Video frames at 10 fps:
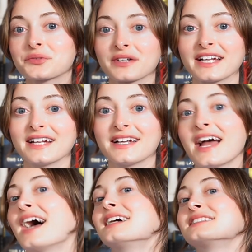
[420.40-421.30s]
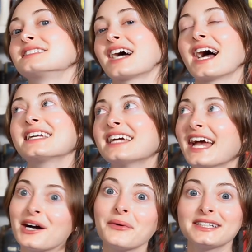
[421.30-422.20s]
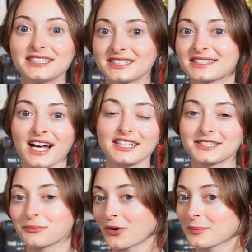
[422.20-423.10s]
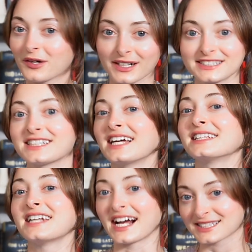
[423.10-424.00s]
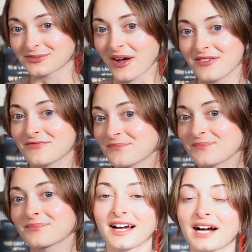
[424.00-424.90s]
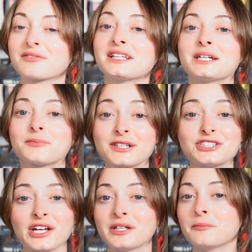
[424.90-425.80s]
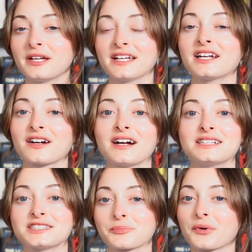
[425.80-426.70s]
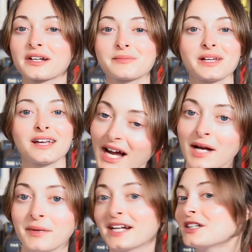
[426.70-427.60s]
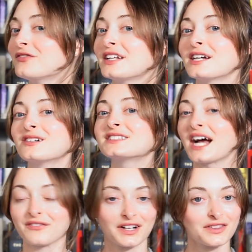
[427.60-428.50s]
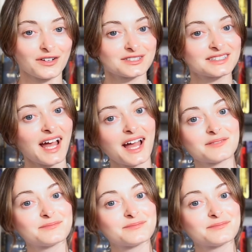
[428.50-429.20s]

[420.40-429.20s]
read? And I can't wait to discuss more books in the next one. I really appreciate you being here and supporting me. I make new videos every Thursday.